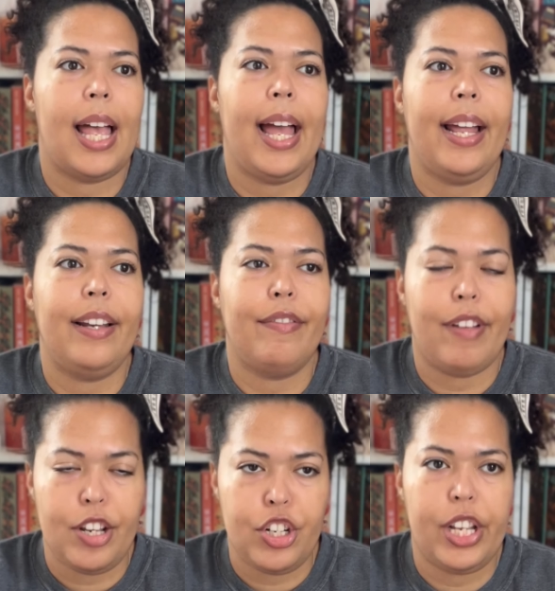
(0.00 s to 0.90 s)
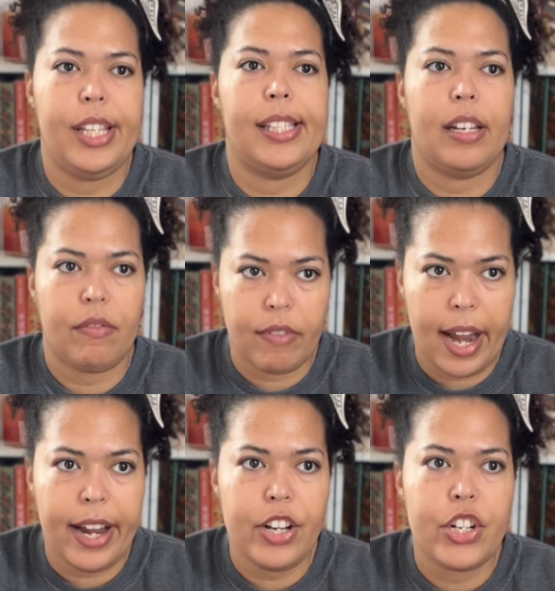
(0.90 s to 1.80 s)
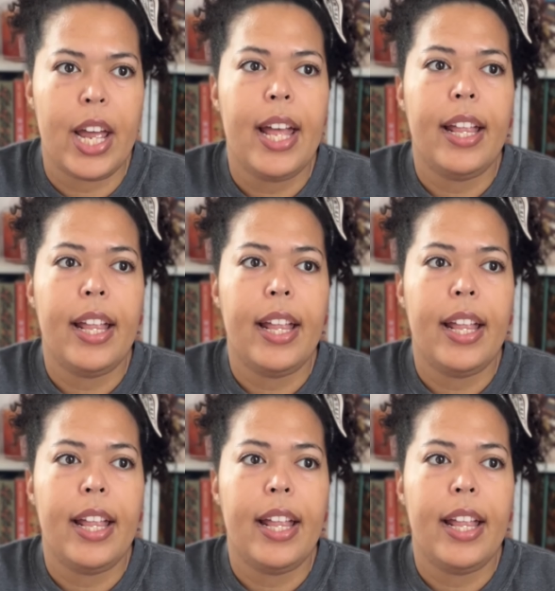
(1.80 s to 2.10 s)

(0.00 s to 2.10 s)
and vengeance and rage,